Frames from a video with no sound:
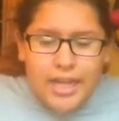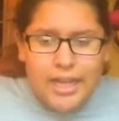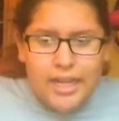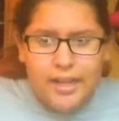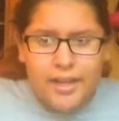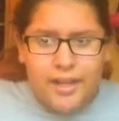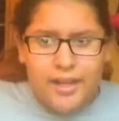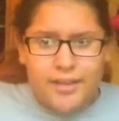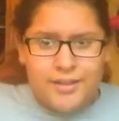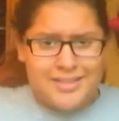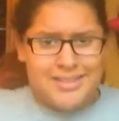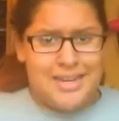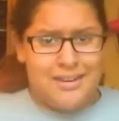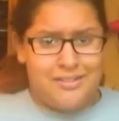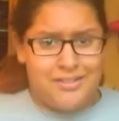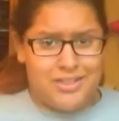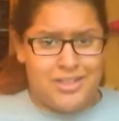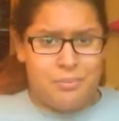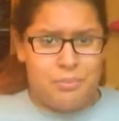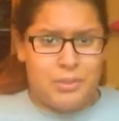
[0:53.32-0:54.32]
It's not
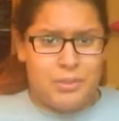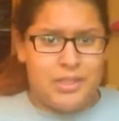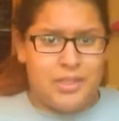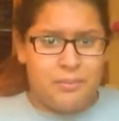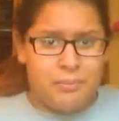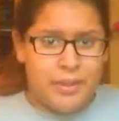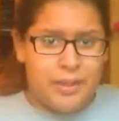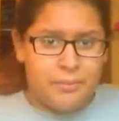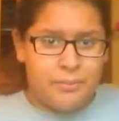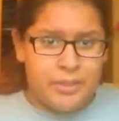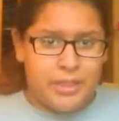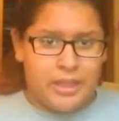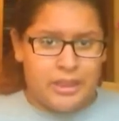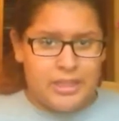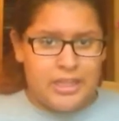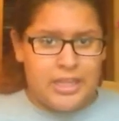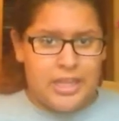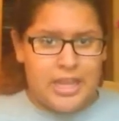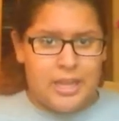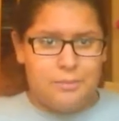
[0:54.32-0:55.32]
really a big public
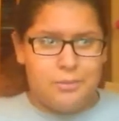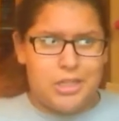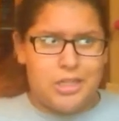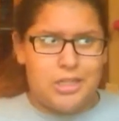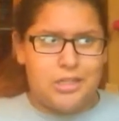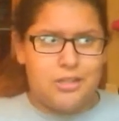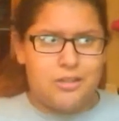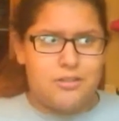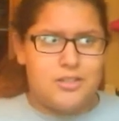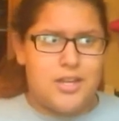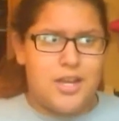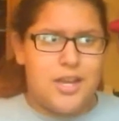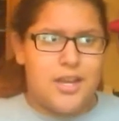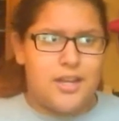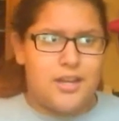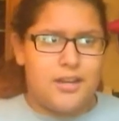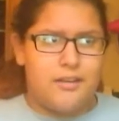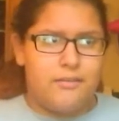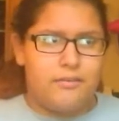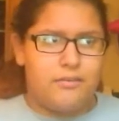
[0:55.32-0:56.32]
thing. I mean, there's not
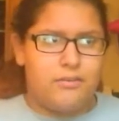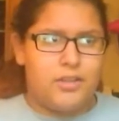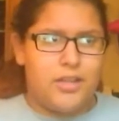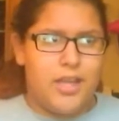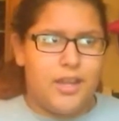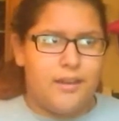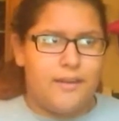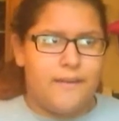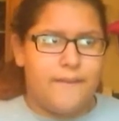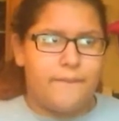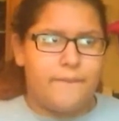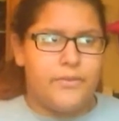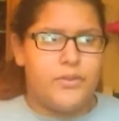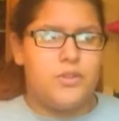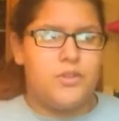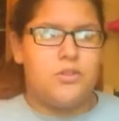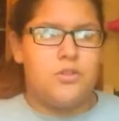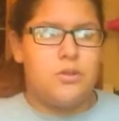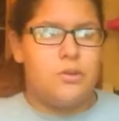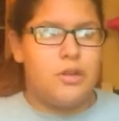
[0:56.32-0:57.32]
like
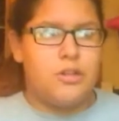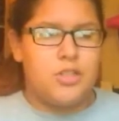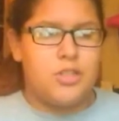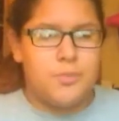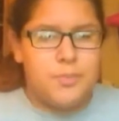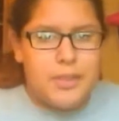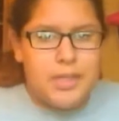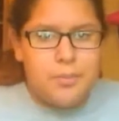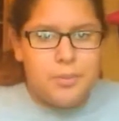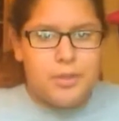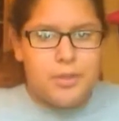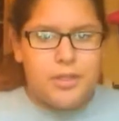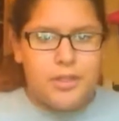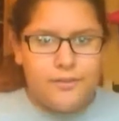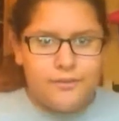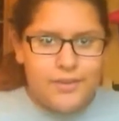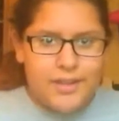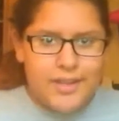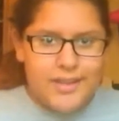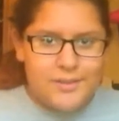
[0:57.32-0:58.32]
200 people on
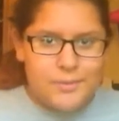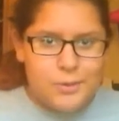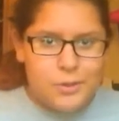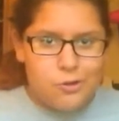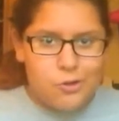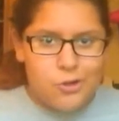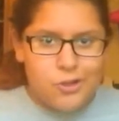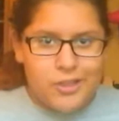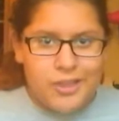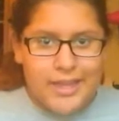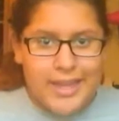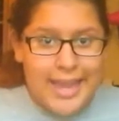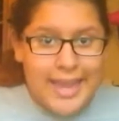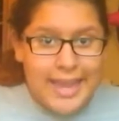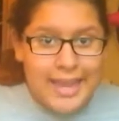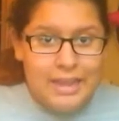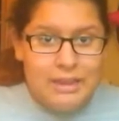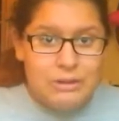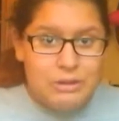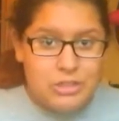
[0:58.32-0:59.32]
Facebook who are like,
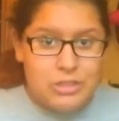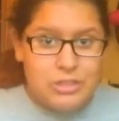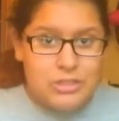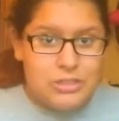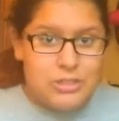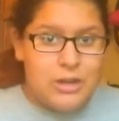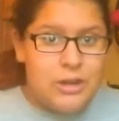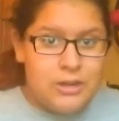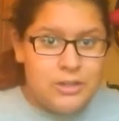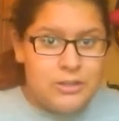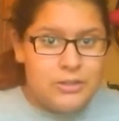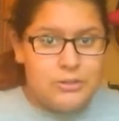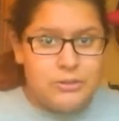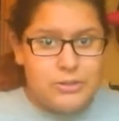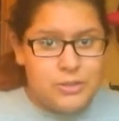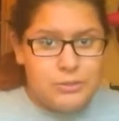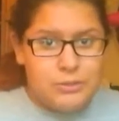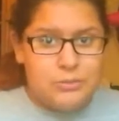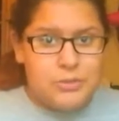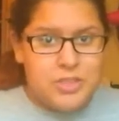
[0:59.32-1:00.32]
hey, you should start a
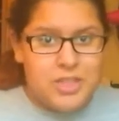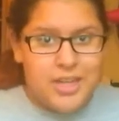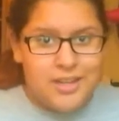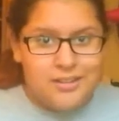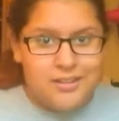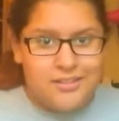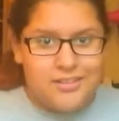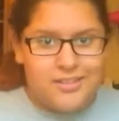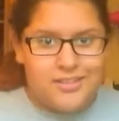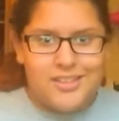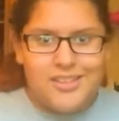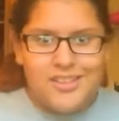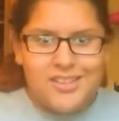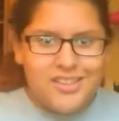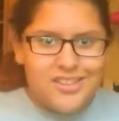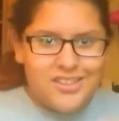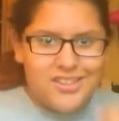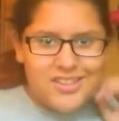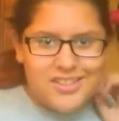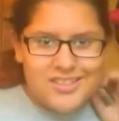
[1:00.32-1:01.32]
YouTube channel
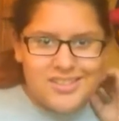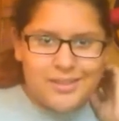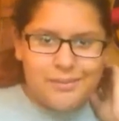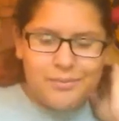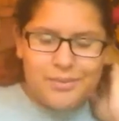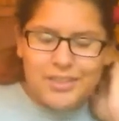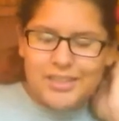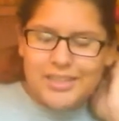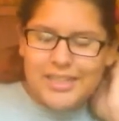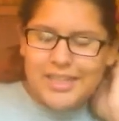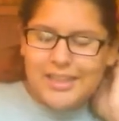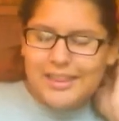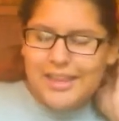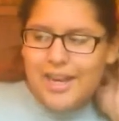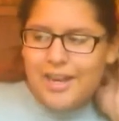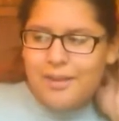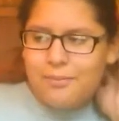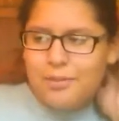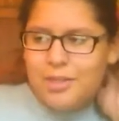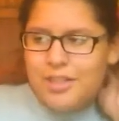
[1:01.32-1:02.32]
or something like
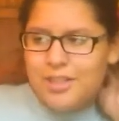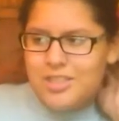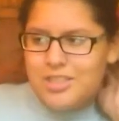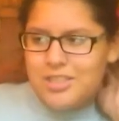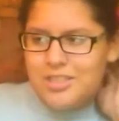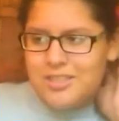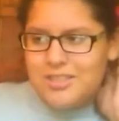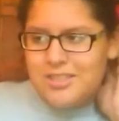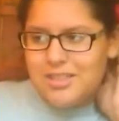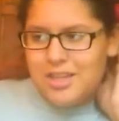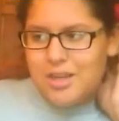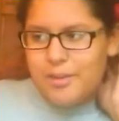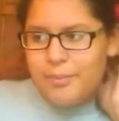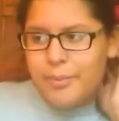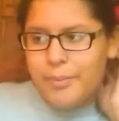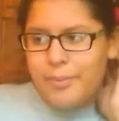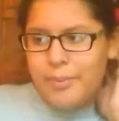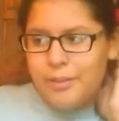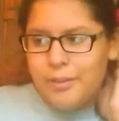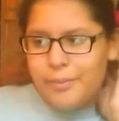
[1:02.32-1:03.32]
that. I mean, it's just a couple
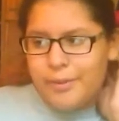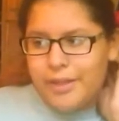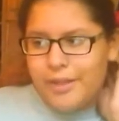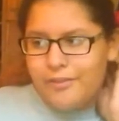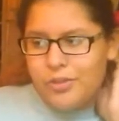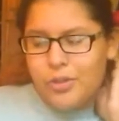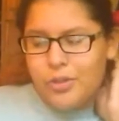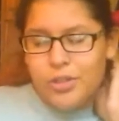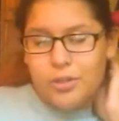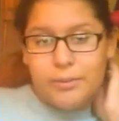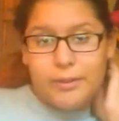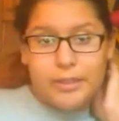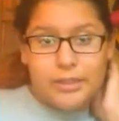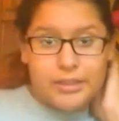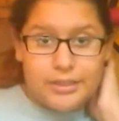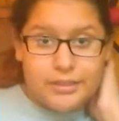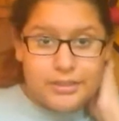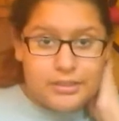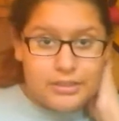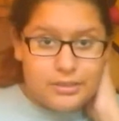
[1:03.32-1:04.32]
people I've told about
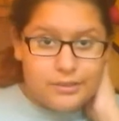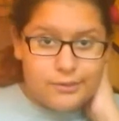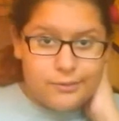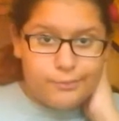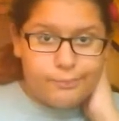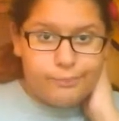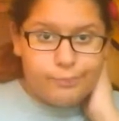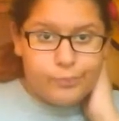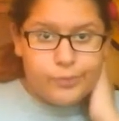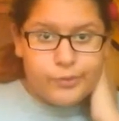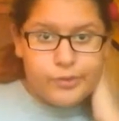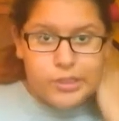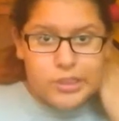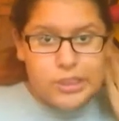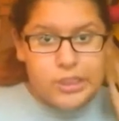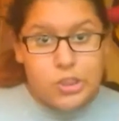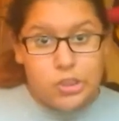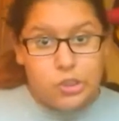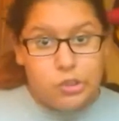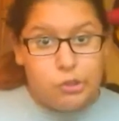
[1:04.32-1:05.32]
so
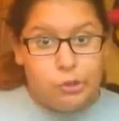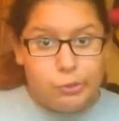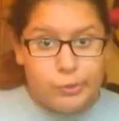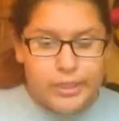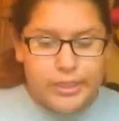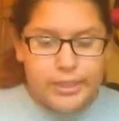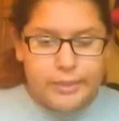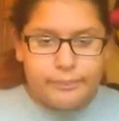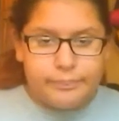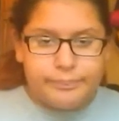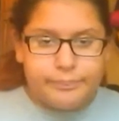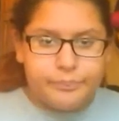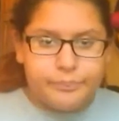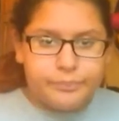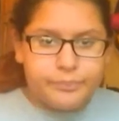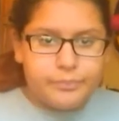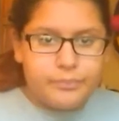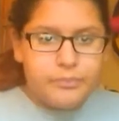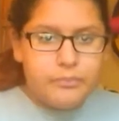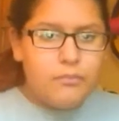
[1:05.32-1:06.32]
you know who I am.
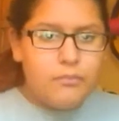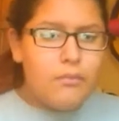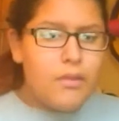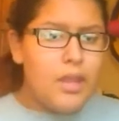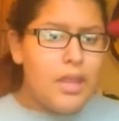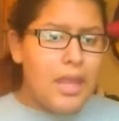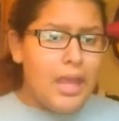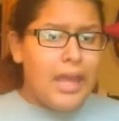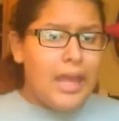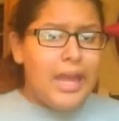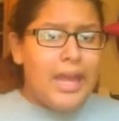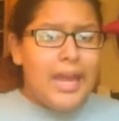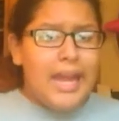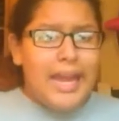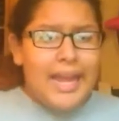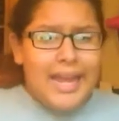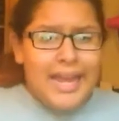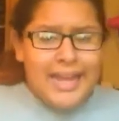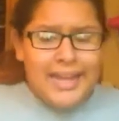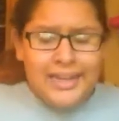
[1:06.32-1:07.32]

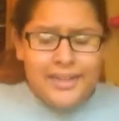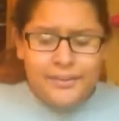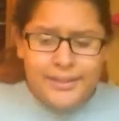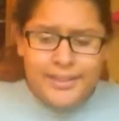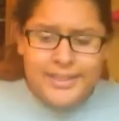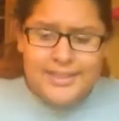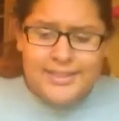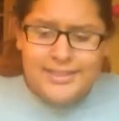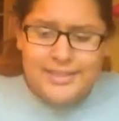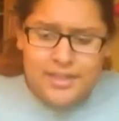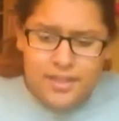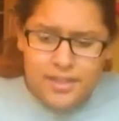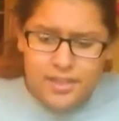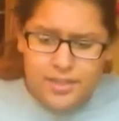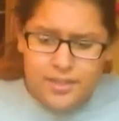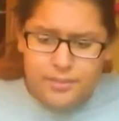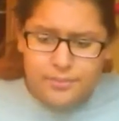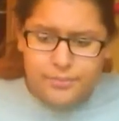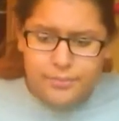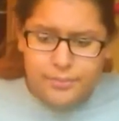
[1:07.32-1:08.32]
Anyways,
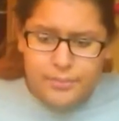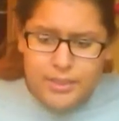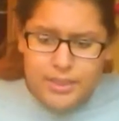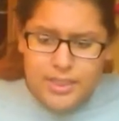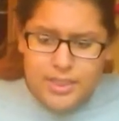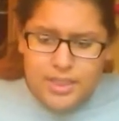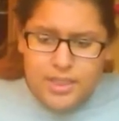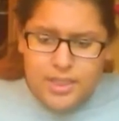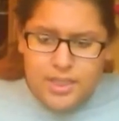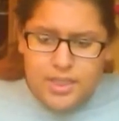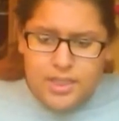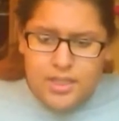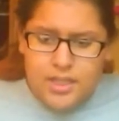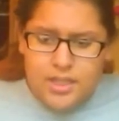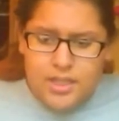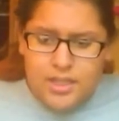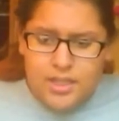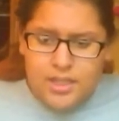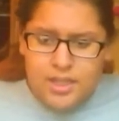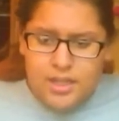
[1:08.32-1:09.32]
I
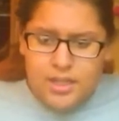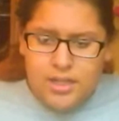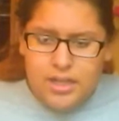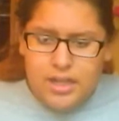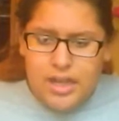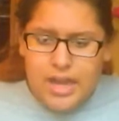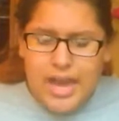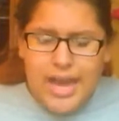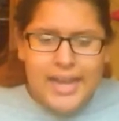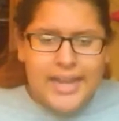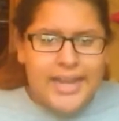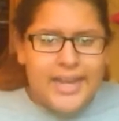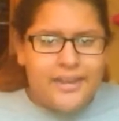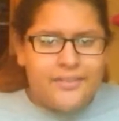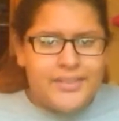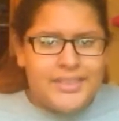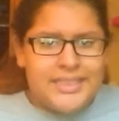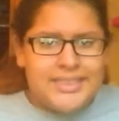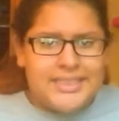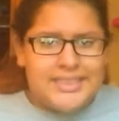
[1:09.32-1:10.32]

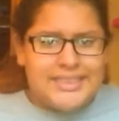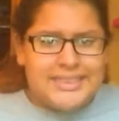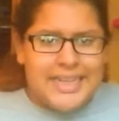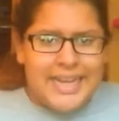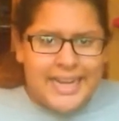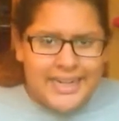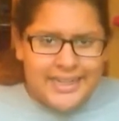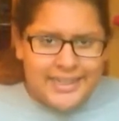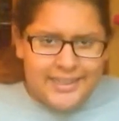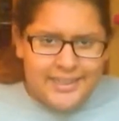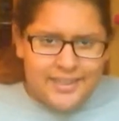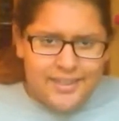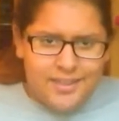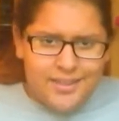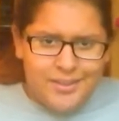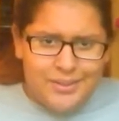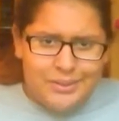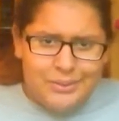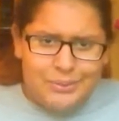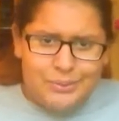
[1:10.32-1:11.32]
haven't decided
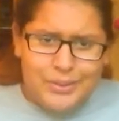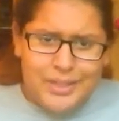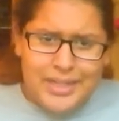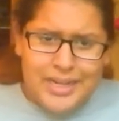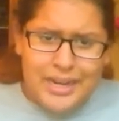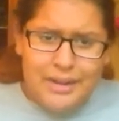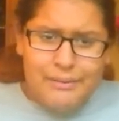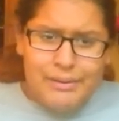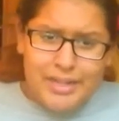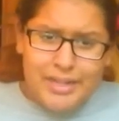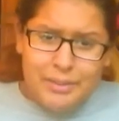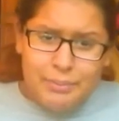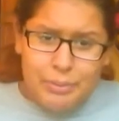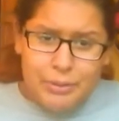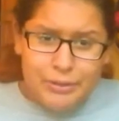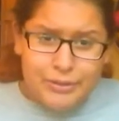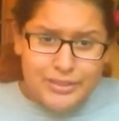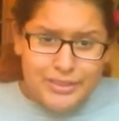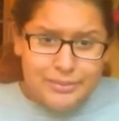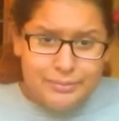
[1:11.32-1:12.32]
when I want to
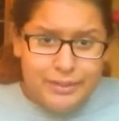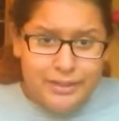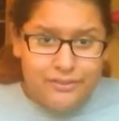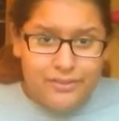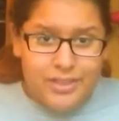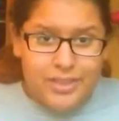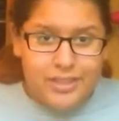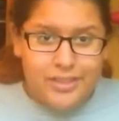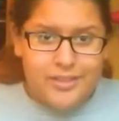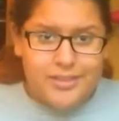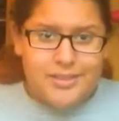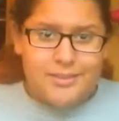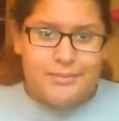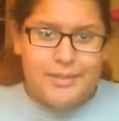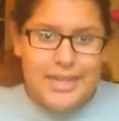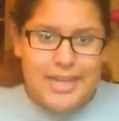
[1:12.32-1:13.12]
post my videos.